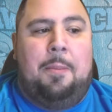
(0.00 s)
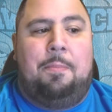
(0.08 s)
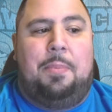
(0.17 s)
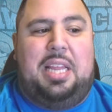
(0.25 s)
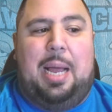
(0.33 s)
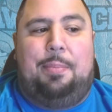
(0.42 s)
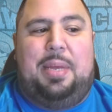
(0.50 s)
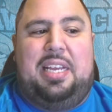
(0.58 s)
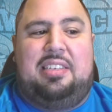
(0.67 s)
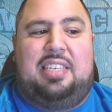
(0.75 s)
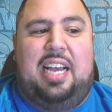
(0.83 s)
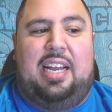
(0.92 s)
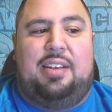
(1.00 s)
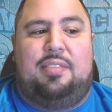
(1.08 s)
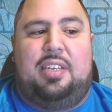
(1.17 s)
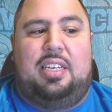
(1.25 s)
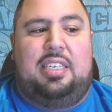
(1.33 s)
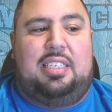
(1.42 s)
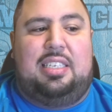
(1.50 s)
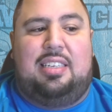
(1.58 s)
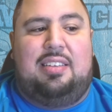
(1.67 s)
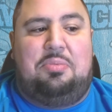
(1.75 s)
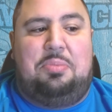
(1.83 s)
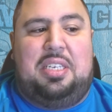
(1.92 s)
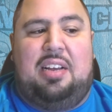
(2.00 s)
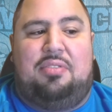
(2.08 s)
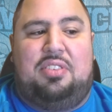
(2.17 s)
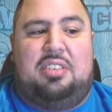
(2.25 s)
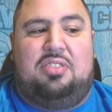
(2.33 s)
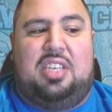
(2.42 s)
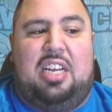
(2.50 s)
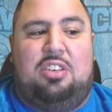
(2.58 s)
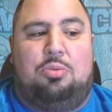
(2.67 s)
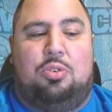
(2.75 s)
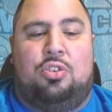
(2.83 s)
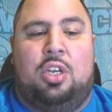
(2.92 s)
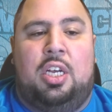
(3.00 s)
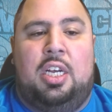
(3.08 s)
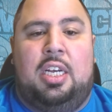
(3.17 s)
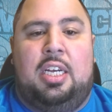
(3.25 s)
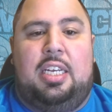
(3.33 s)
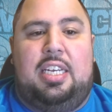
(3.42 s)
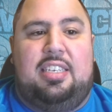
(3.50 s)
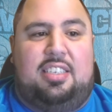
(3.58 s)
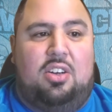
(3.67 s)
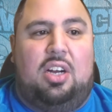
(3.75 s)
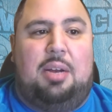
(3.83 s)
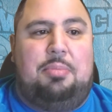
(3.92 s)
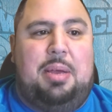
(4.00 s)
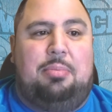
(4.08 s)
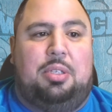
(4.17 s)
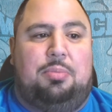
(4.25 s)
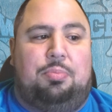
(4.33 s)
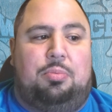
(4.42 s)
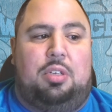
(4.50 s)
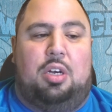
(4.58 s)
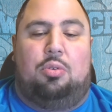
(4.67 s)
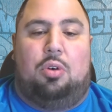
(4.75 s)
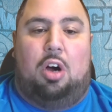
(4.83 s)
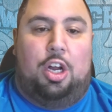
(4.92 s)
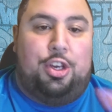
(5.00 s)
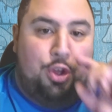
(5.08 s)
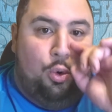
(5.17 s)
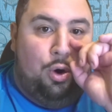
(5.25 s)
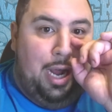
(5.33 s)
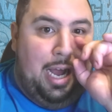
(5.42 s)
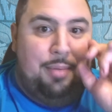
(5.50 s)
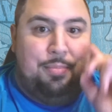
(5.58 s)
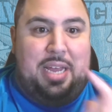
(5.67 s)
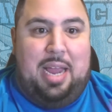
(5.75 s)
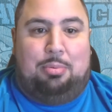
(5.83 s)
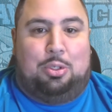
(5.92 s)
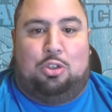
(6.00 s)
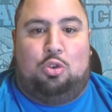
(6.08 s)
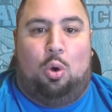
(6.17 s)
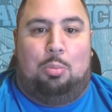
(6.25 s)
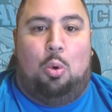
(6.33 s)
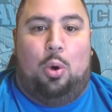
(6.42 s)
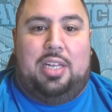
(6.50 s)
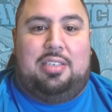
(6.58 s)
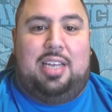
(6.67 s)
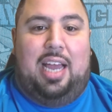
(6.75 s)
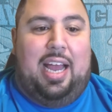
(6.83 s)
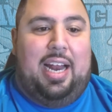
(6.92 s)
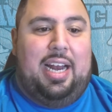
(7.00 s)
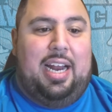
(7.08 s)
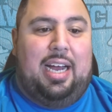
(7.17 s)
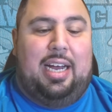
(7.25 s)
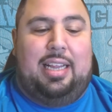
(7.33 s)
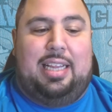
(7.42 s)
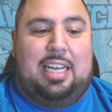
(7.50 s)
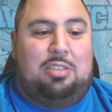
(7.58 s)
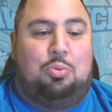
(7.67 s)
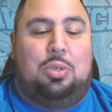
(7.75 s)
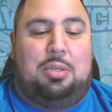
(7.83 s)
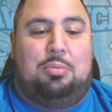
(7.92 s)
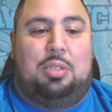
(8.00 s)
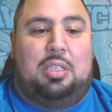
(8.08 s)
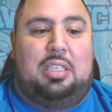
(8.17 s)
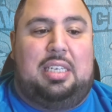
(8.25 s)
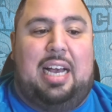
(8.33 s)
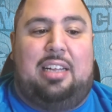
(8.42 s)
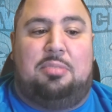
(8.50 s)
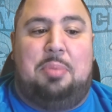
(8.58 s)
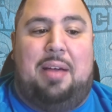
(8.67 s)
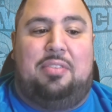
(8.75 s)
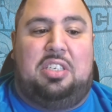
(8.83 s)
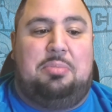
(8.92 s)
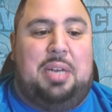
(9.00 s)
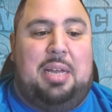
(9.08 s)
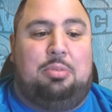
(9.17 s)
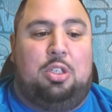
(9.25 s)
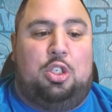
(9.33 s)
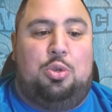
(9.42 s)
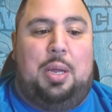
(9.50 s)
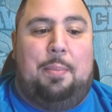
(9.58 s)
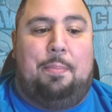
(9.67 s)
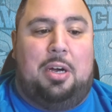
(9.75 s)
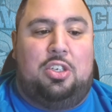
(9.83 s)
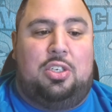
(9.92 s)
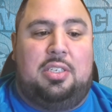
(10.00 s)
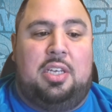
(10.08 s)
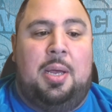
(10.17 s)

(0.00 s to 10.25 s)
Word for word: But that being said, doesn't have to be the toughest of schedules you still got to be able to, you know, on your end, be able to score points. And uh, that's what the, the Dallas Mavericks have been able to do in bunches.